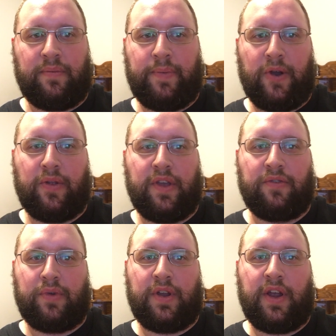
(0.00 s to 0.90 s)
Apparently
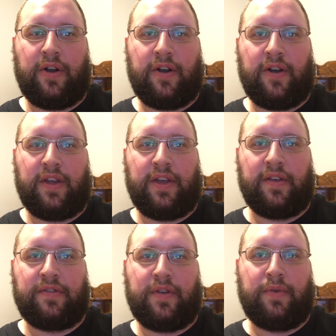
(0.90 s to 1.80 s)
is what I
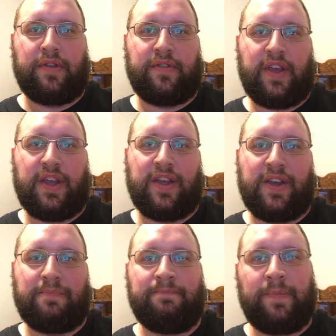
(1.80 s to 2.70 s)
heard someone say.
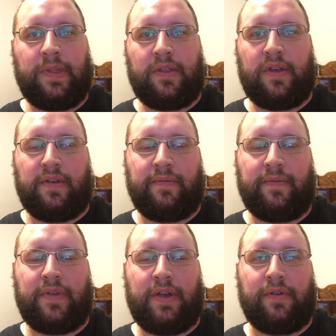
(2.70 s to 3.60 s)
I
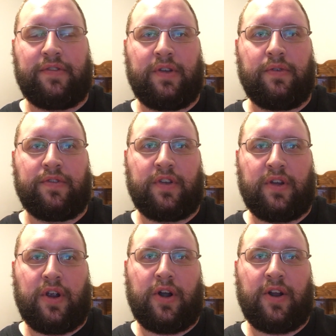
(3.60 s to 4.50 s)
want to say it was
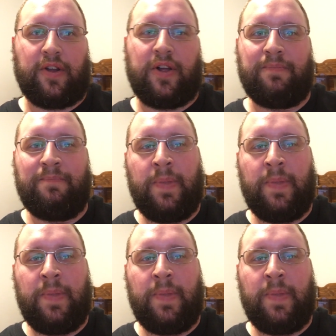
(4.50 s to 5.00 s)
an article.